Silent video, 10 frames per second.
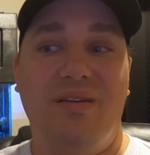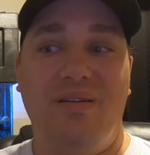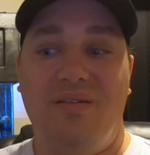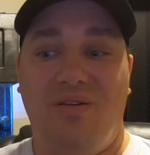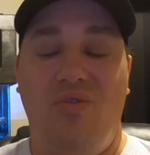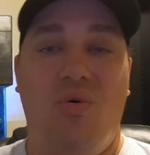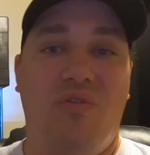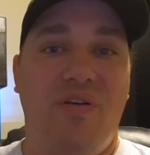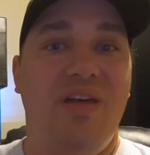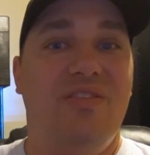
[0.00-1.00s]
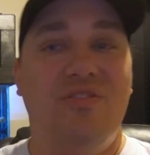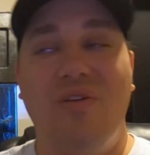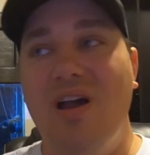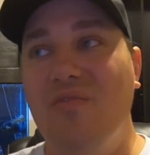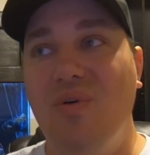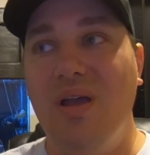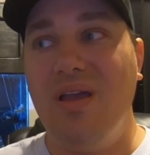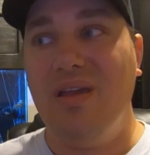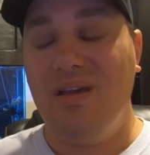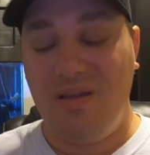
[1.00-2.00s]
A Corvette in the
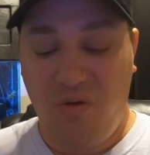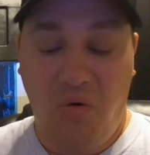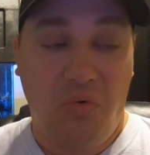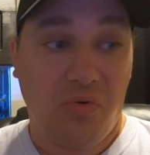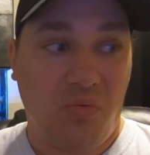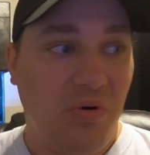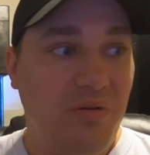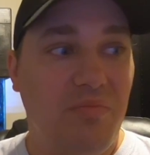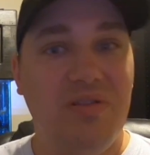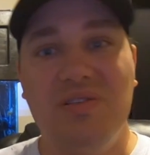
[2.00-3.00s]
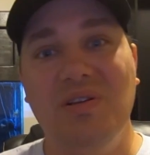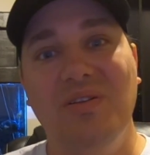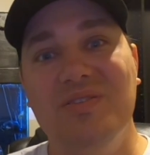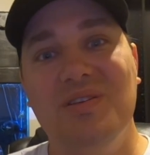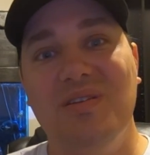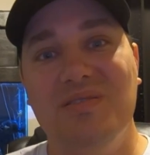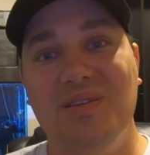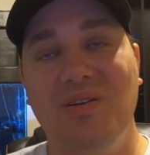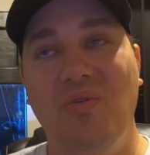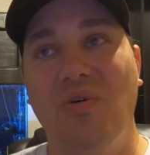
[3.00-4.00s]
driveway, an older one, but still it's a,
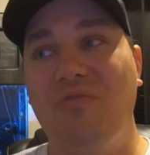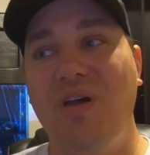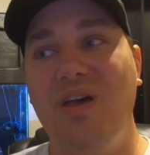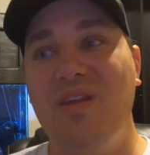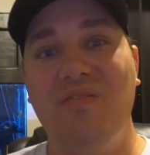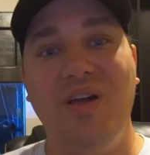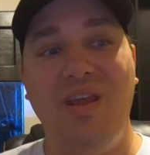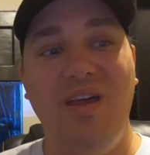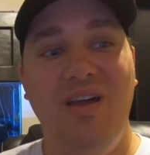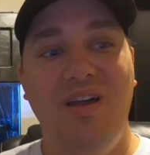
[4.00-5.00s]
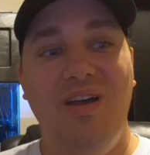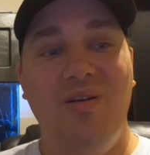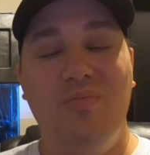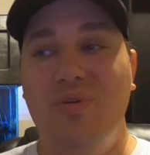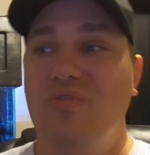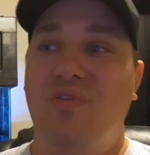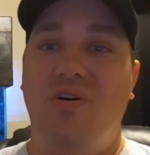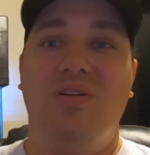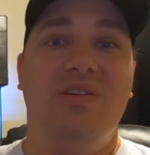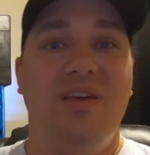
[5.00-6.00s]
it's a Corvette, and I've got a beautiful
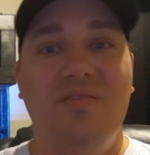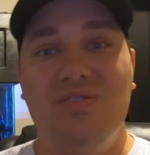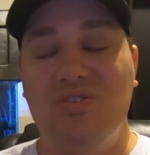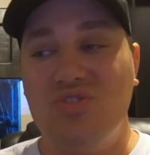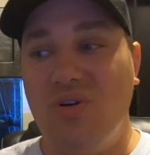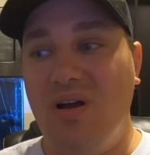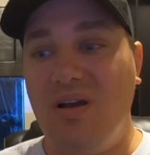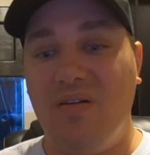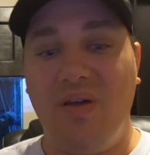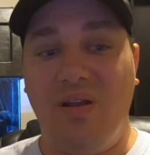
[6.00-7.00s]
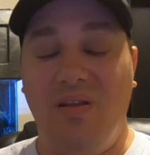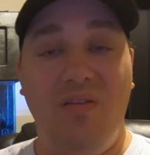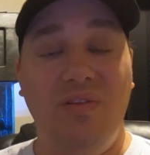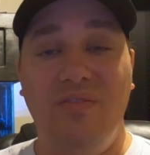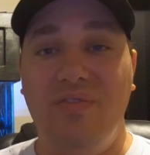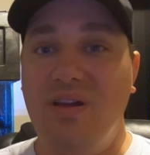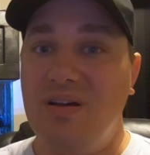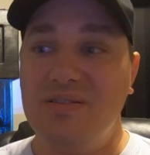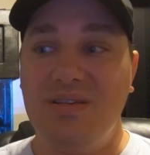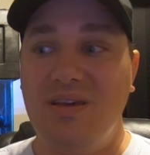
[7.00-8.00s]
Harley Davidson truck. I've got a lovely
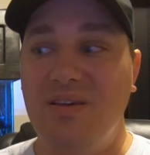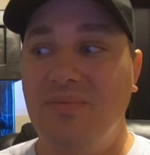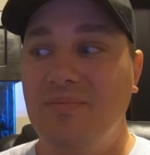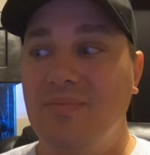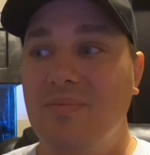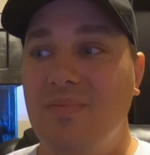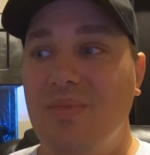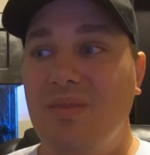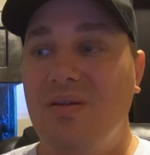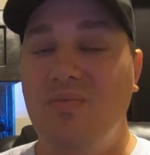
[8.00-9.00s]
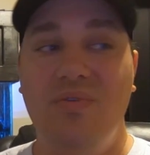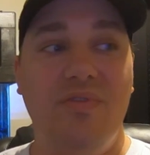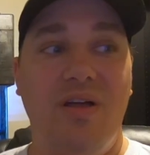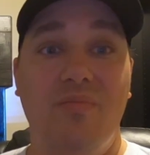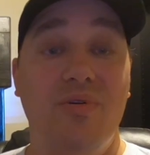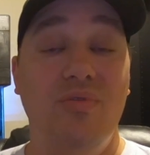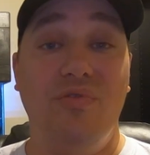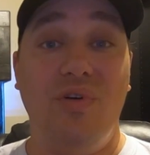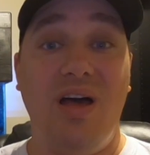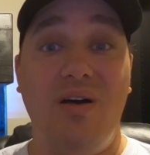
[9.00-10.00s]
fiance, and we've got a
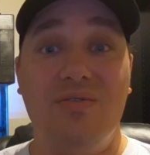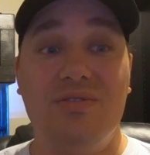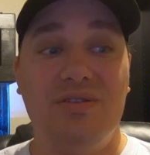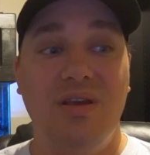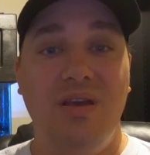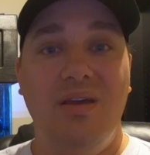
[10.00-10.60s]
beautiful house.